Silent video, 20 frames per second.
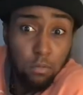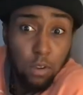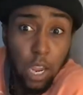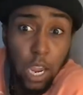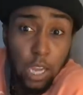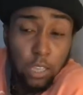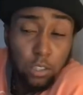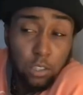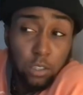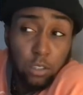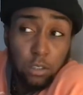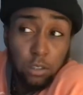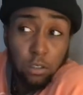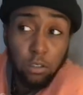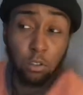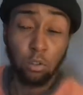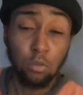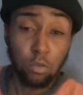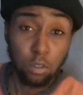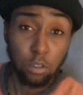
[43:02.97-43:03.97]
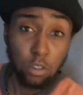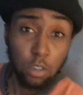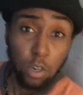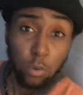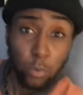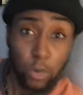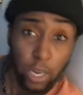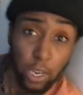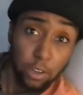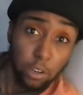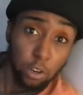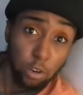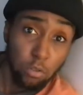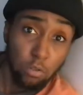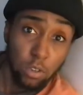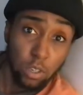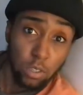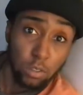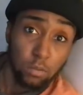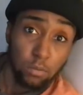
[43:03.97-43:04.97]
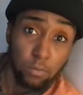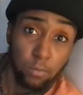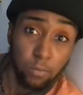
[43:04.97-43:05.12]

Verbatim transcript: I just look good when I do it.